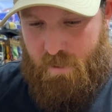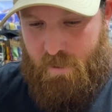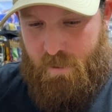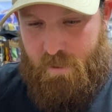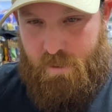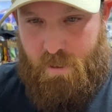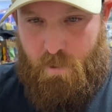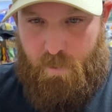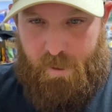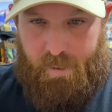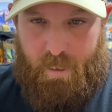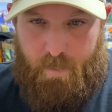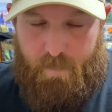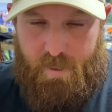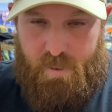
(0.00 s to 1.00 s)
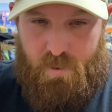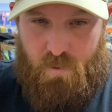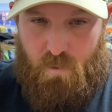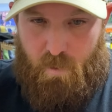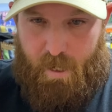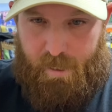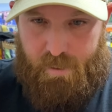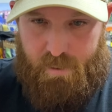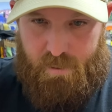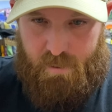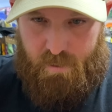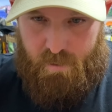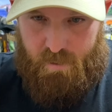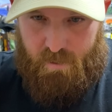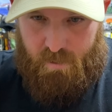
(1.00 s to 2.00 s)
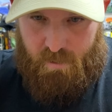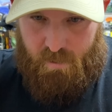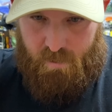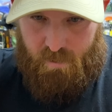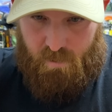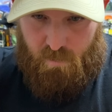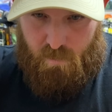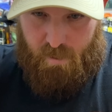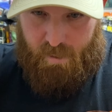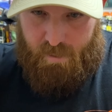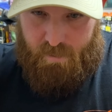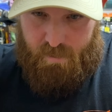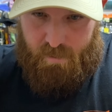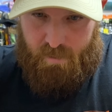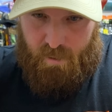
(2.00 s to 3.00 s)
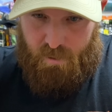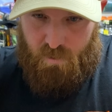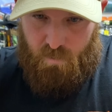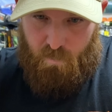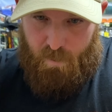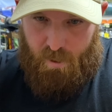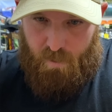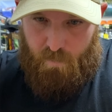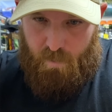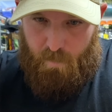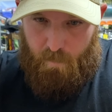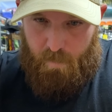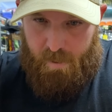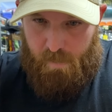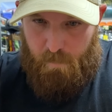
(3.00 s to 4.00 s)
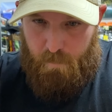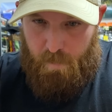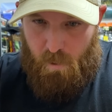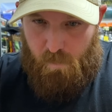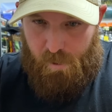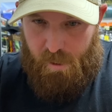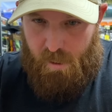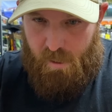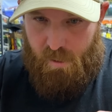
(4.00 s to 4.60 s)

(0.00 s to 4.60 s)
So I want to keep this thorax quite subtle. We don't want a big bulky